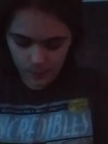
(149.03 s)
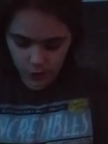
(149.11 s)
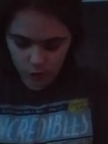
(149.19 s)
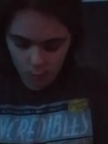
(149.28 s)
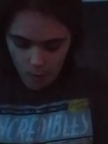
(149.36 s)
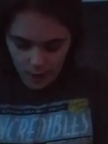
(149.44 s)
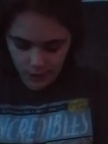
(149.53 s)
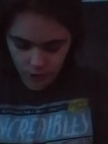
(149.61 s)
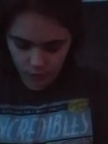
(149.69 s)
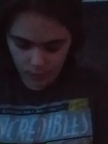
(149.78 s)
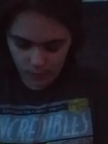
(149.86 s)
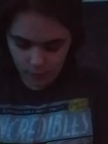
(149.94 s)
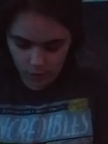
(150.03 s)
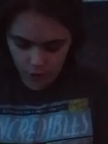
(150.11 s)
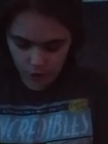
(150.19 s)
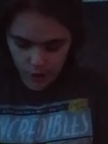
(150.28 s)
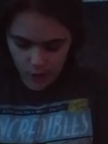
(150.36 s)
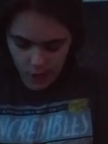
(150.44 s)
There's a widescreen
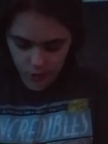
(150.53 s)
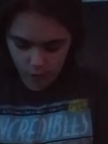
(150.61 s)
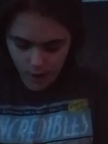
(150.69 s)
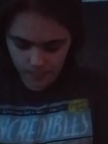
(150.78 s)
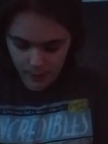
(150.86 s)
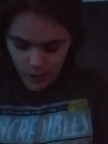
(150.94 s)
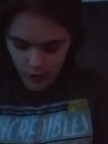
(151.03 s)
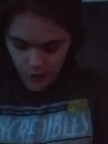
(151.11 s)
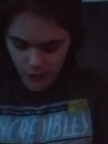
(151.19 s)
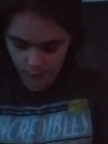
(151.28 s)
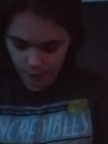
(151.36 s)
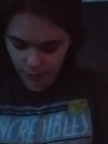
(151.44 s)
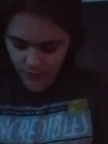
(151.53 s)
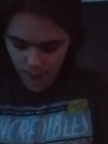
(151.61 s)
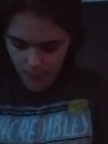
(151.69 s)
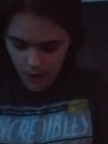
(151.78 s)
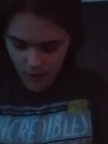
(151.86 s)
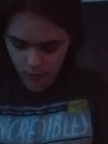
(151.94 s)
version. It's rated PG for
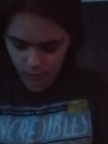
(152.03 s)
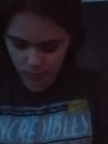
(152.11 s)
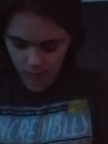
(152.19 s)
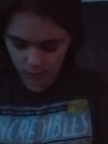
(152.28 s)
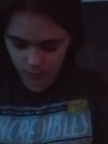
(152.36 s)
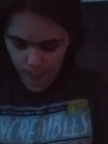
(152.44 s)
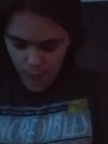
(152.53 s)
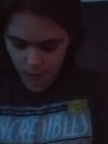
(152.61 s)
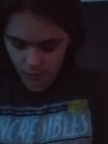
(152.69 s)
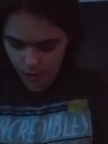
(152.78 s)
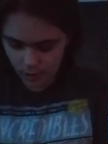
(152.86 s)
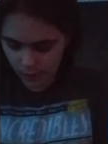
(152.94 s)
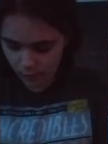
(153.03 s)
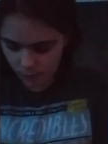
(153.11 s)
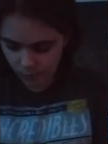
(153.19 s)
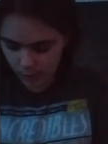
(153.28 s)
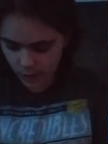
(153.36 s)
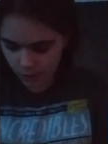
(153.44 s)
some mild parole and
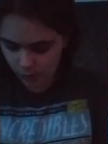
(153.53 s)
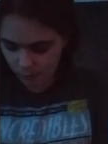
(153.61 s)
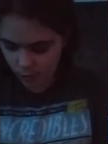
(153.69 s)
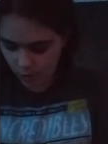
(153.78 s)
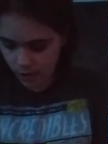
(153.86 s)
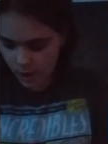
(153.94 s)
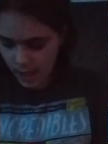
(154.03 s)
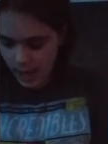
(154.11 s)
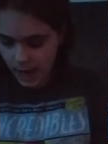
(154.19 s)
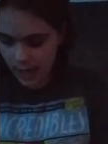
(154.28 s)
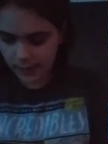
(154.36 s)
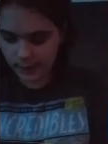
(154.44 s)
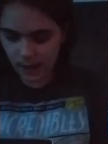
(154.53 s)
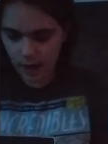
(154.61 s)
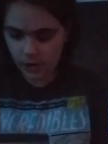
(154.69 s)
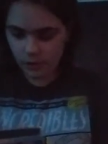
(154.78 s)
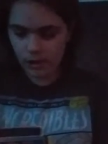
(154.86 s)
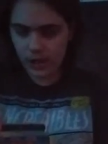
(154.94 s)
rude humor, and it's
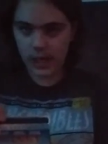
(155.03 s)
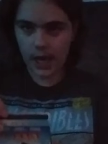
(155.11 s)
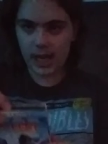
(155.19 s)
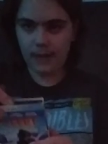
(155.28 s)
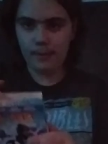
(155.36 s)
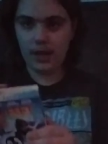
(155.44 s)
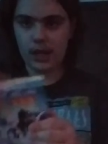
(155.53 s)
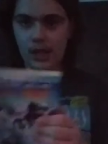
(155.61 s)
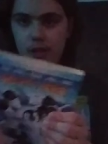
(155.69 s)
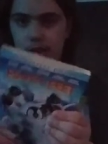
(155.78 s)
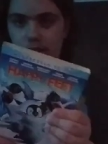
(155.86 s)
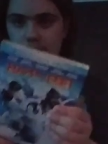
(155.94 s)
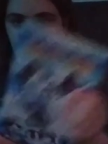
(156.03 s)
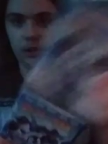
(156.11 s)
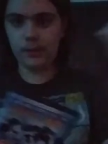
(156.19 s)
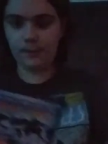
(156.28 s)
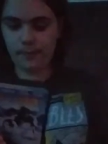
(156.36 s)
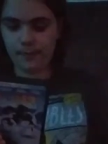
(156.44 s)
108 minutes.